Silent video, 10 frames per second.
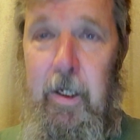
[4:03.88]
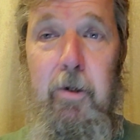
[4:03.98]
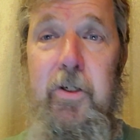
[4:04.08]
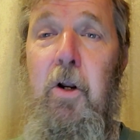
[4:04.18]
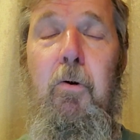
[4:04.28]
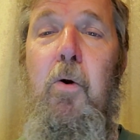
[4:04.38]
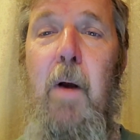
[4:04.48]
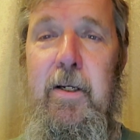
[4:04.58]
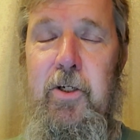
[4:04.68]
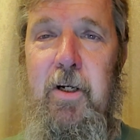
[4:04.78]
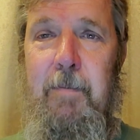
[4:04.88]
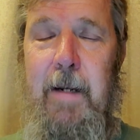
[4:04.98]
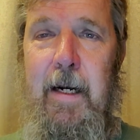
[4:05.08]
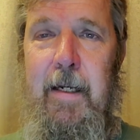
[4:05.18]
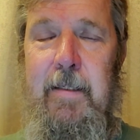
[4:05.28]
There's no question
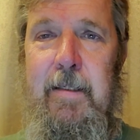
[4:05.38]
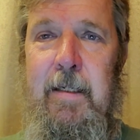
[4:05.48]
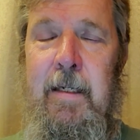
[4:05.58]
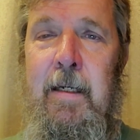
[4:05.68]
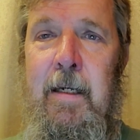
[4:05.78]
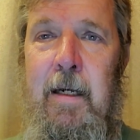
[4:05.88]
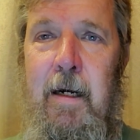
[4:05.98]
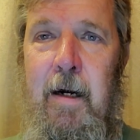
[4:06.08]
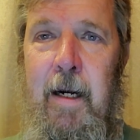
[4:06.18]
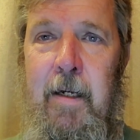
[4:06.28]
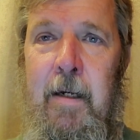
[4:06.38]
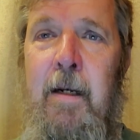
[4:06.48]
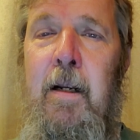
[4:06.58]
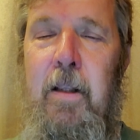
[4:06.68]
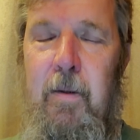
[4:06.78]
about it. All right.
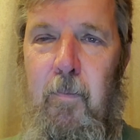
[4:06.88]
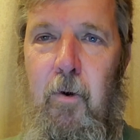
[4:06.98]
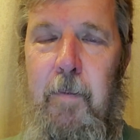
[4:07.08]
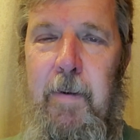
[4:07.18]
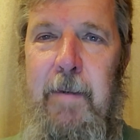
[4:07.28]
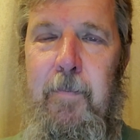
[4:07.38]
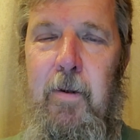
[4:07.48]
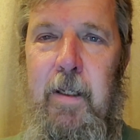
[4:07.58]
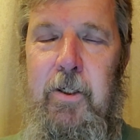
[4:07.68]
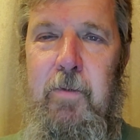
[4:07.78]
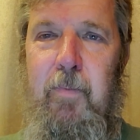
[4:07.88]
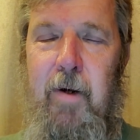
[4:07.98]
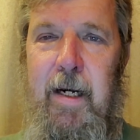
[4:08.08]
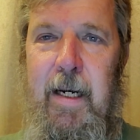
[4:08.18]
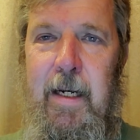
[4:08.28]
The more people that you
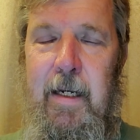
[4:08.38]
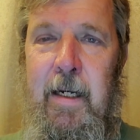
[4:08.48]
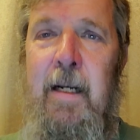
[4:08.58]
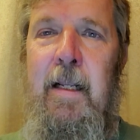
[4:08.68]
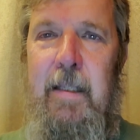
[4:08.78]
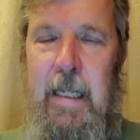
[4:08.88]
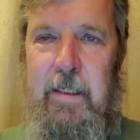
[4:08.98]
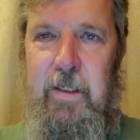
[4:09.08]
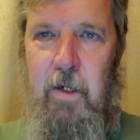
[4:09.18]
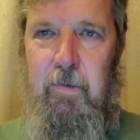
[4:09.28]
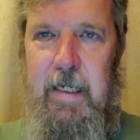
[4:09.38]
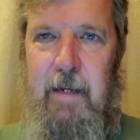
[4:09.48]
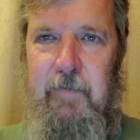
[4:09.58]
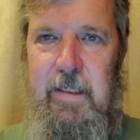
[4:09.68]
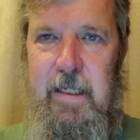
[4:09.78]
bring in that don't
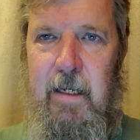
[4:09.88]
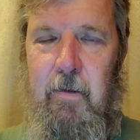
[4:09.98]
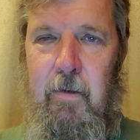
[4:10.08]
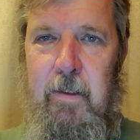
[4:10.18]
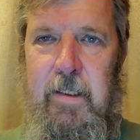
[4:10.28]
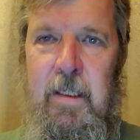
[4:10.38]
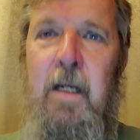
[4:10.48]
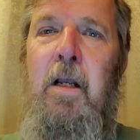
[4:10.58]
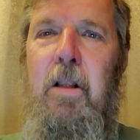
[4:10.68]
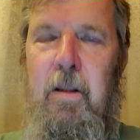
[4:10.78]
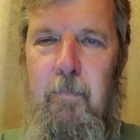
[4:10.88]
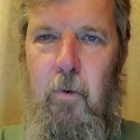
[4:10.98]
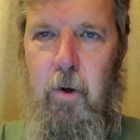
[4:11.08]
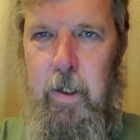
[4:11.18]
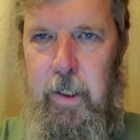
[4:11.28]
have skills, the
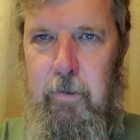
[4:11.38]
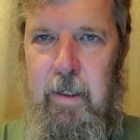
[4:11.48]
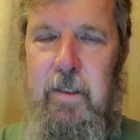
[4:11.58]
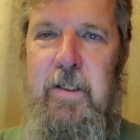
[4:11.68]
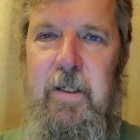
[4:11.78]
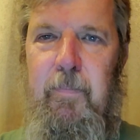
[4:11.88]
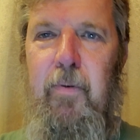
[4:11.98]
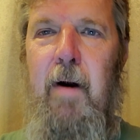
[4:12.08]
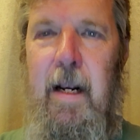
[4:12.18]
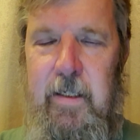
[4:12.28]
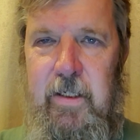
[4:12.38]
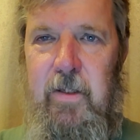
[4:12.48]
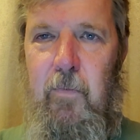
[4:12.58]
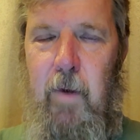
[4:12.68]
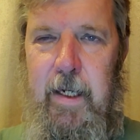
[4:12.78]
more you can suppress
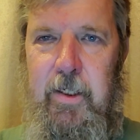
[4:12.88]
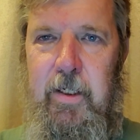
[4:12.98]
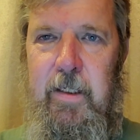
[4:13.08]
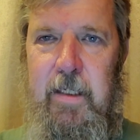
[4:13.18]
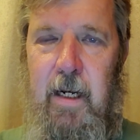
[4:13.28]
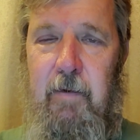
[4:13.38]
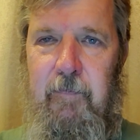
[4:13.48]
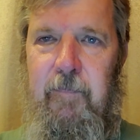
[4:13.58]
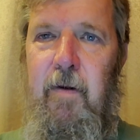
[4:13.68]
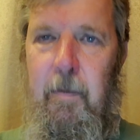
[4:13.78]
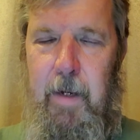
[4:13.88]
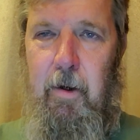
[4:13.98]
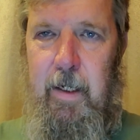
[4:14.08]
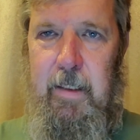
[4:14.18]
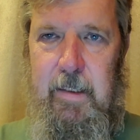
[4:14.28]
the wages of
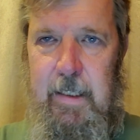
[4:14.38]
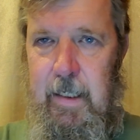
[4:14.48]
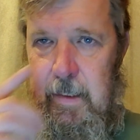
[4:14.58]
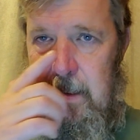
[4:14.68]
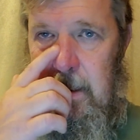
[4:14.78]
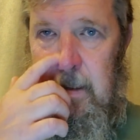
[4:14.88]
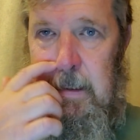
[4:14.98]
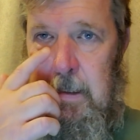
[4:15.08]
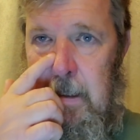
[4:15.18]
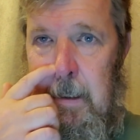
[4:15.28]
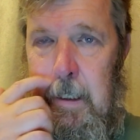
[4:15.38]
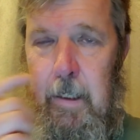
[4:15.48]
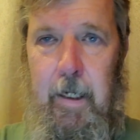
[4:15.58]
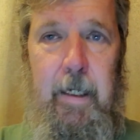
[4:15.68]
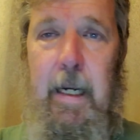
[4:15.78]
American citizens.
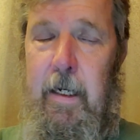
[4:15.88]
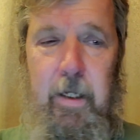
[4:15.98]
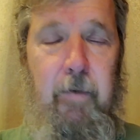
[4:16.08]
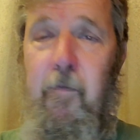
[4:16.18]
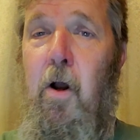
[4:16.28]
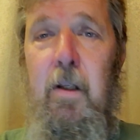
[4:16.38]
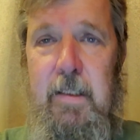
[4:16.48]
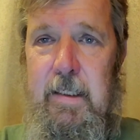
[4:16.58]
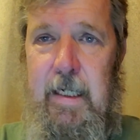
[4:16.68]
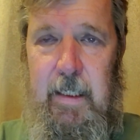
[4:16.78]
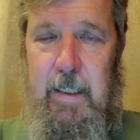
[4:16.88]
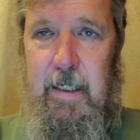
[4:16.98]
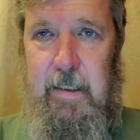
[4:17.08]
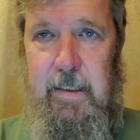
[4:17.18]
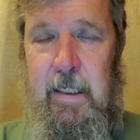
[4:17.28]
All right. And you've all seen
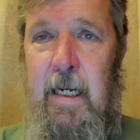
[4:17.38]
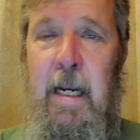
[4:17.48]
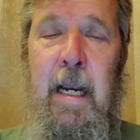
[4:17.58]
this.